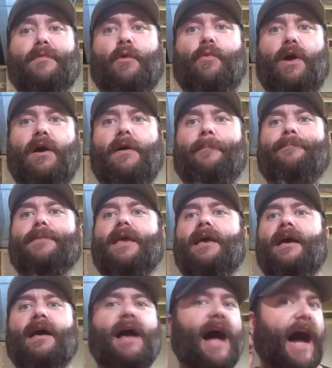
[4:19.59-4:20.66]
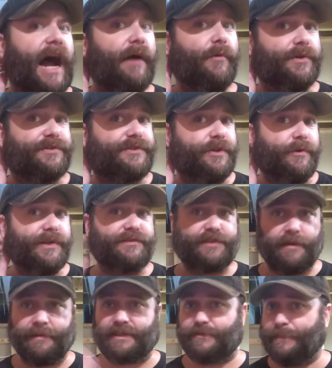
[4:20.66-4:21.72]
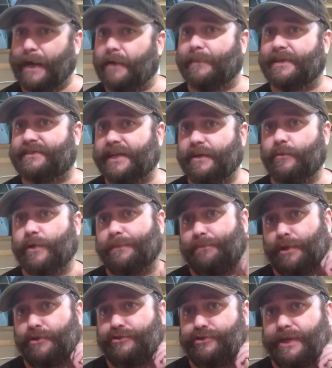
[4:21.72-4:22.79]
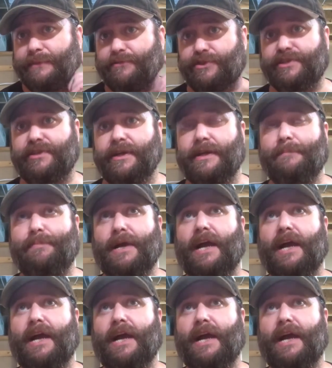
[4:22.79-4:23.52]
Well, I was doing some experimenting with Blue Dream shrimp.